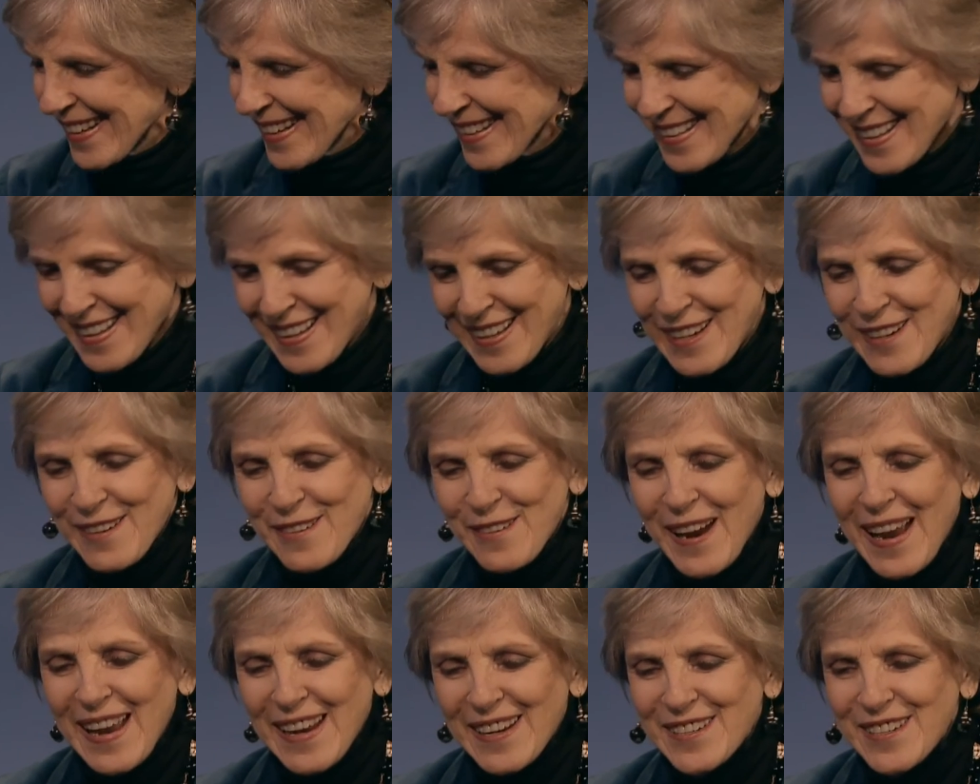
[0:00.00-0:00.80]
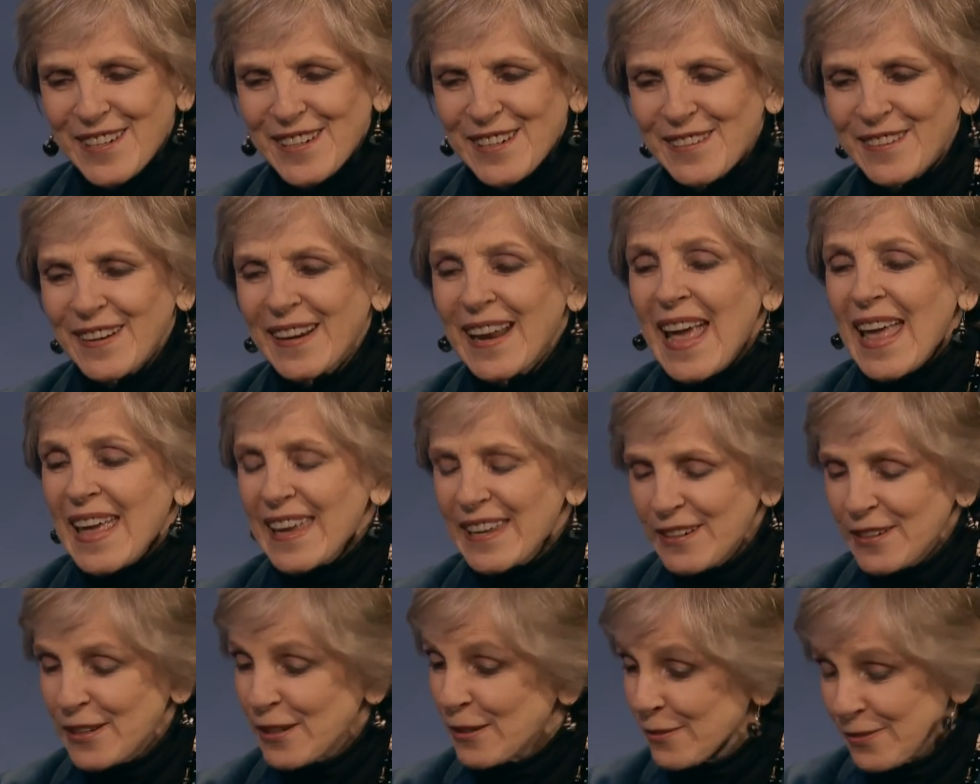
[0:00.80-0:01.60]
thinking grandchildren.
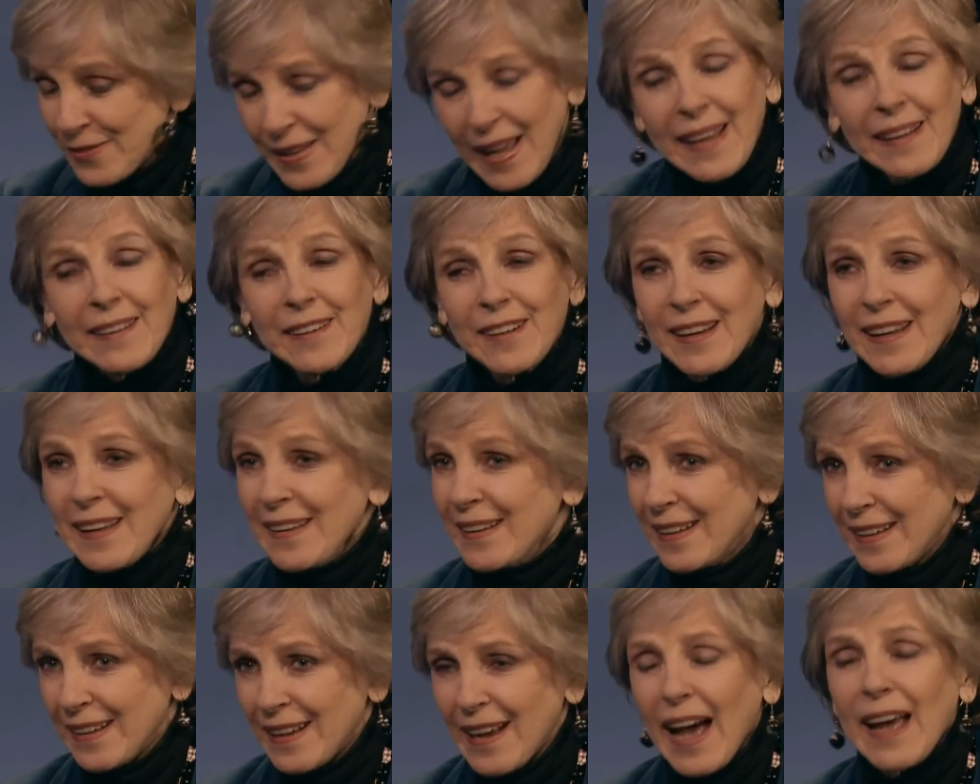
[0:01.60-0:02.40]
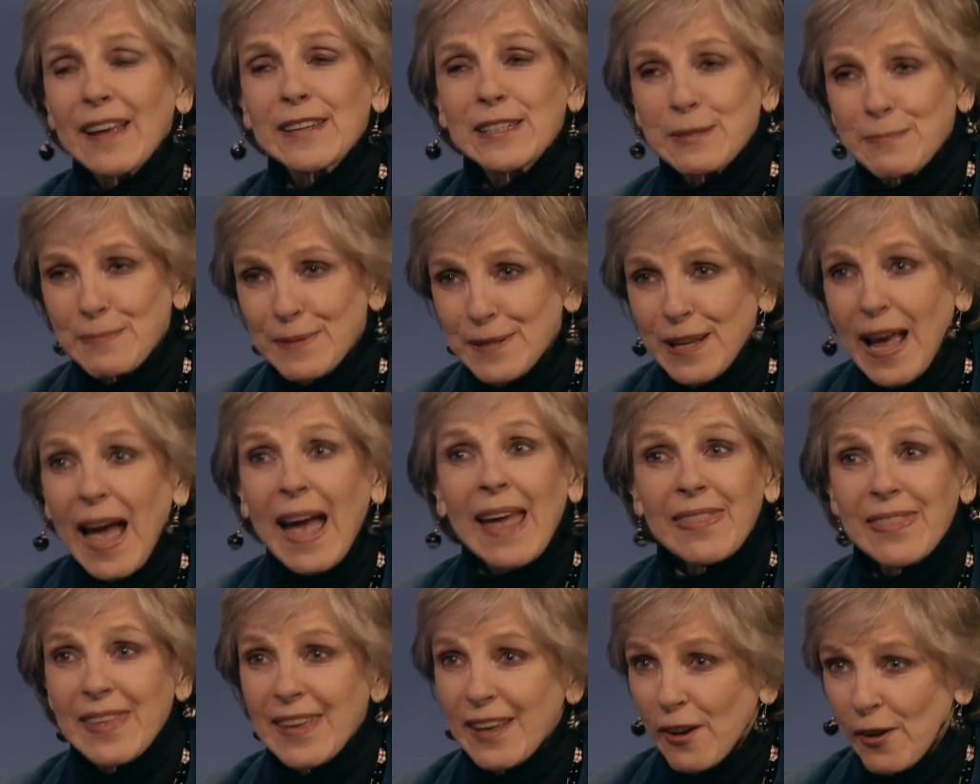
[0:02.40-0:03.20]
You know, and gossip is,
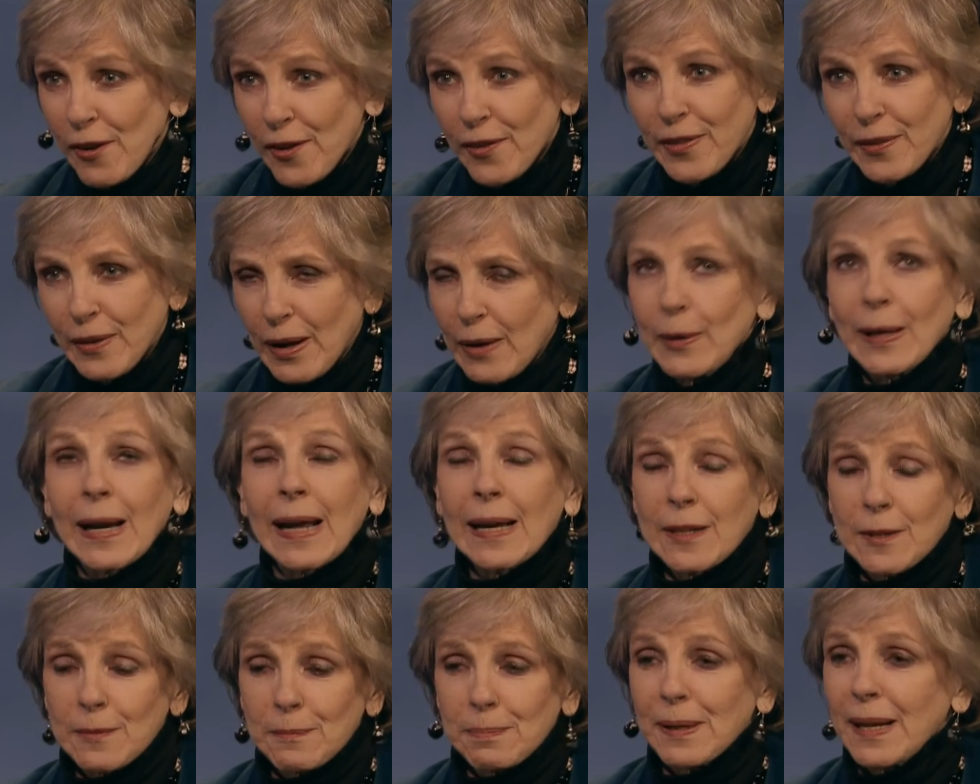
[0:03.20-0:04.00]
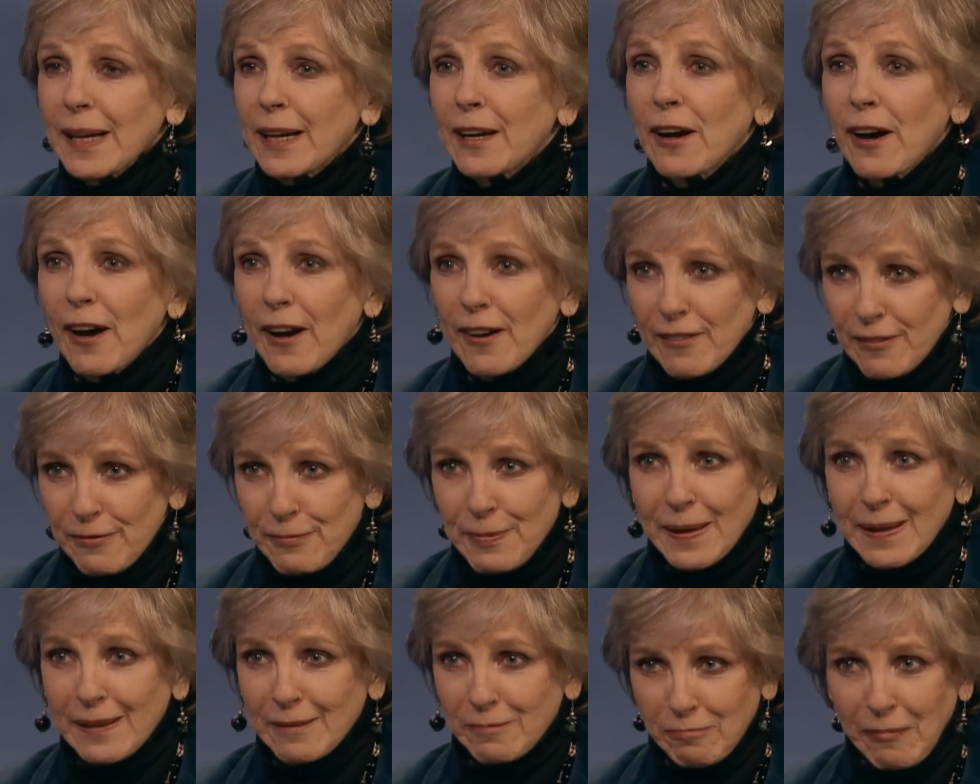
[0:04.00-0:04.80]
I think all... Well, I don't play golf,
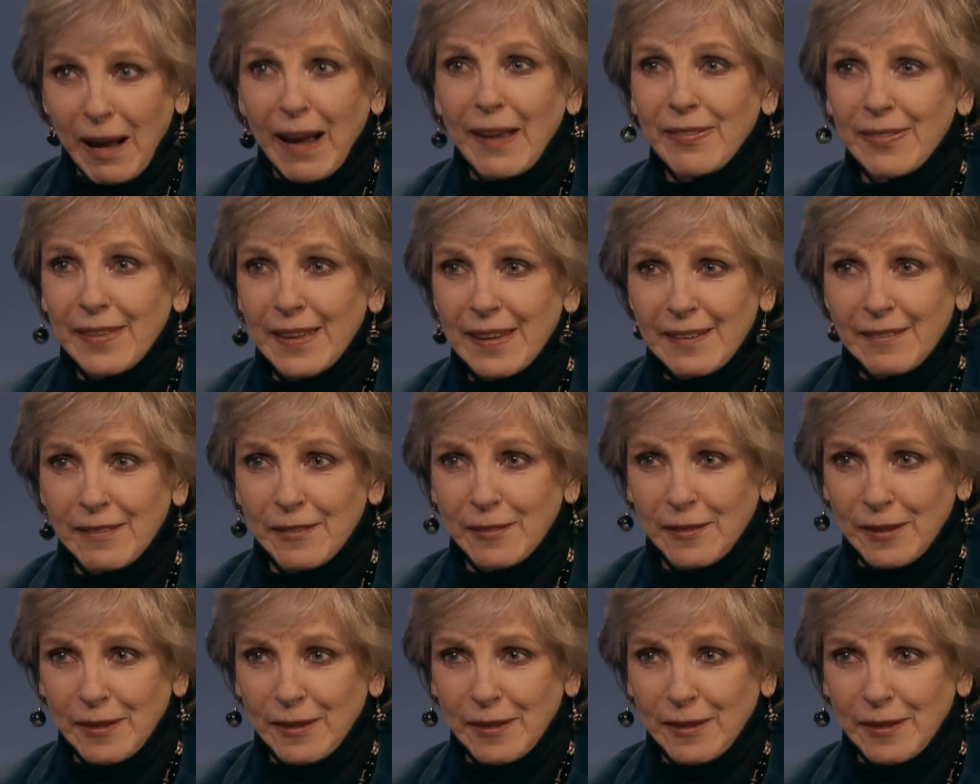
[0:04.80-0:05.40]
but I think